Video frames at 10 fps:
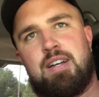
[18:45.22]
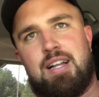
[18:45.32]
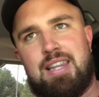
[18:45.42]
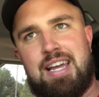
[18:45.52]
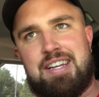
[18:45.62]

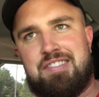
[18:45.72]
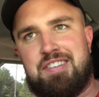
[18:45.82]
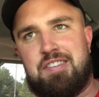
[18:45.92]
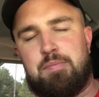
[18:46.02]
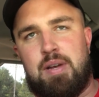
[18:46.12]
a
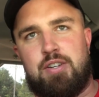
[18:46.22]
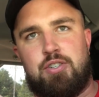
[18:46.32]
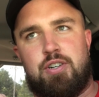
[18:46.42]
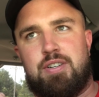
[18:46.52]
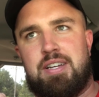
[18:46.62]
legacy is
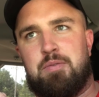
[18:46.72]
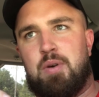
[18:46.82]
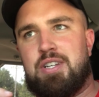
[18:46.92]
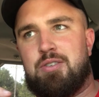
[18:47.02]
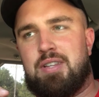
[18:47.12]
measured in
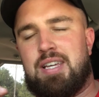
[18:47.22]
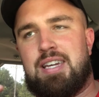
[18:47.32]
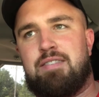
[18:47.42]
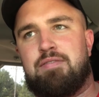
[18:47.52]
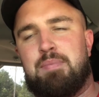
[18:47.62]
what you
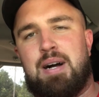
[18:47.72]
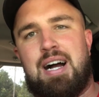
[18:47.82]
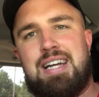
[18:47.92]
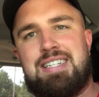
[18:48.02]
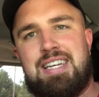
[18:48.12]
leave
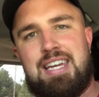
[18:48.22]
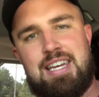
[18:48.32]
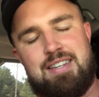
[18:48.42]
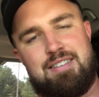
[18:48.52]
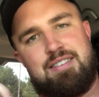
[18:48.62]
behind
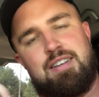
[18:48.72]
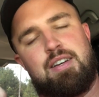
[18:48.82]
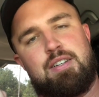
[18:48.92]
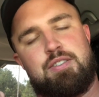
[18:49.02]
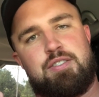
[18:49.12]
in
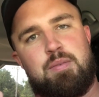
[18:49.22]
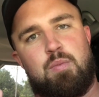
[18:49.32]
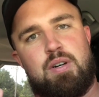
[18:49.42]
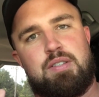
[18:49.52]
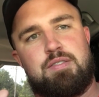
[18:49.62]

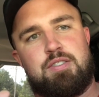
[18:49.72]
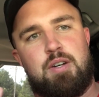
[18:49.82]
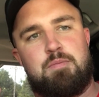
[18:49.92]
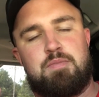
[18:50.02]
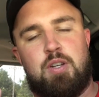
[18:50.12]
someone.
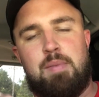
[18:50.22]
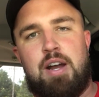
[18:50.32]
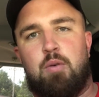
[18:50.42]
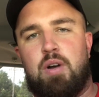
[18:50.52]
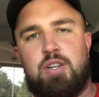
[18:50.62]
So no
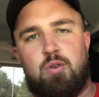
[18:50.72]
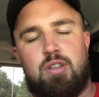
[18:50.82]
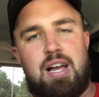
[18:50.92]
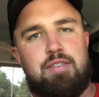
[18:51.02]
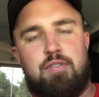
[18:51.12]
matter what your
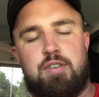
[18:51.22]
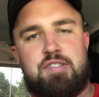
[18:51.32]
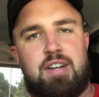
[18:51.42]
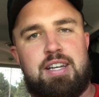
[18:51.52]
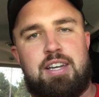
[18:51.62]
life
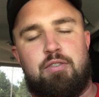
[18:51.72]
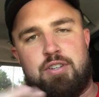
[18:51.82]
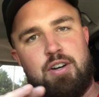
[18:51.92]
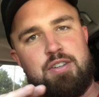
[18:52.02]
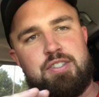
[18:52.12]
looks like in
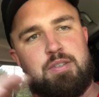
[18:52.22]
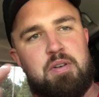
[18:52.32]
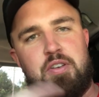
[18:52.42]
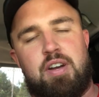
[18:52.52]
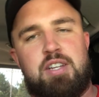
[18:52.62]
regards to
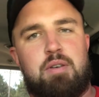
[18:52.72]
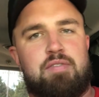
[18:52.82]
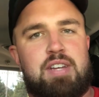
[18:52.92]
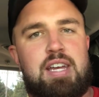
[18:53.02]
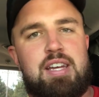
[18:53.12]
whether or not you
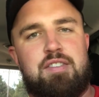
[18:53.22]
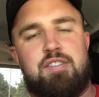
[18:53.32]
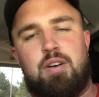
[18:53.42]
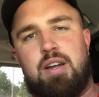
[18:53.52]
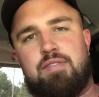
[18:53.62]
have kids,
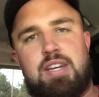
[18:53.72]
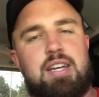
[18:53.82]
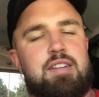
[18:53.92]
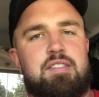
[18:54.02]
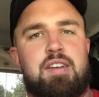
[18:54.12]
don't have
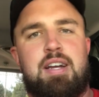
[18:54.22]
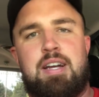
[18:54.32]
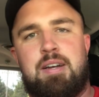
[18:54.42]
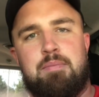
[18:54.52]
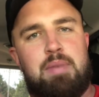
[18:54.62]
kids,
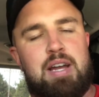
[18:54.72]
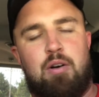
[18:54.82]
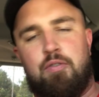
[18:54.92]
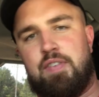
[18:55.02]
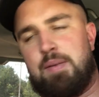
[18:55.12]

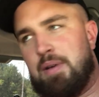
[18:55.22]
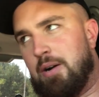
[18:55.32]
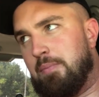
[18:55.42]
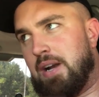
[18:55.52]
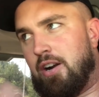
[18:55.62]
male,
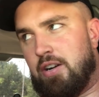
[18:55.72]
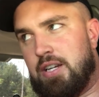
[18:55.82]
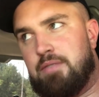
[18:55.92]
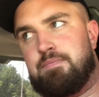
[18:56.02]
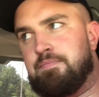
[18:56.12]
female,
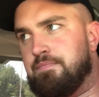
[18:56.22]
married,